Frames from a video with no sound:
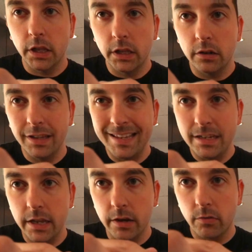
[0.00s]
a little
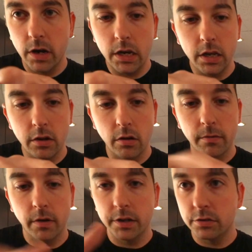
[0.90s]
indent right here.
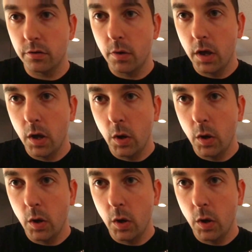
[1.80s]
All right, so